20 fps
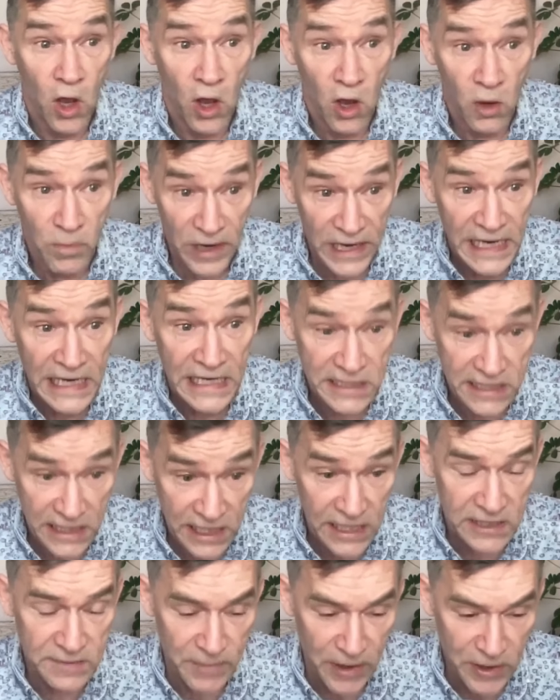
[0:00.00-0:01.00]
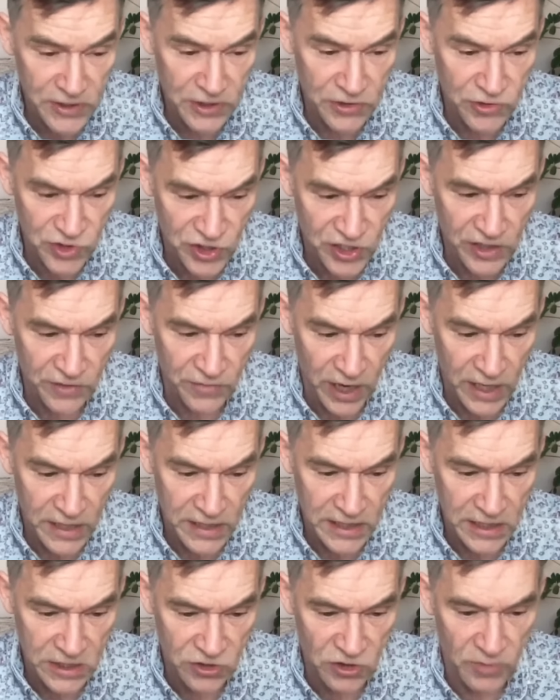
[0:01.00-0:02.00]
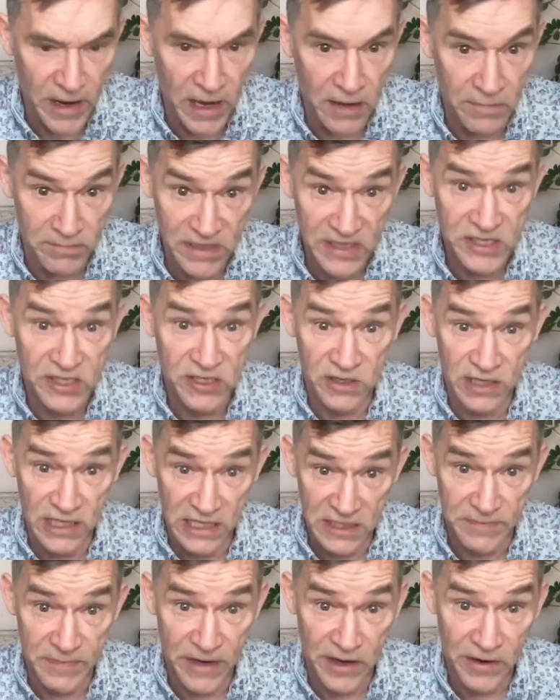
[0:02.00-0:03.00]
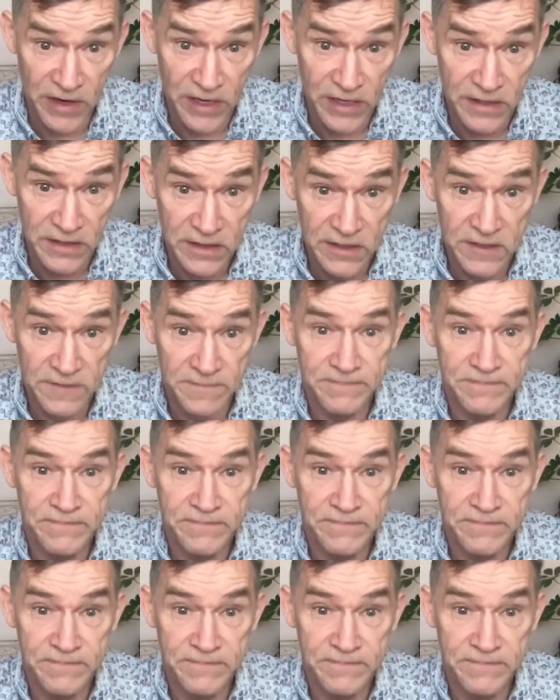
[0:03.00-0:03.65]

But his most interesting writings are about mystical experience.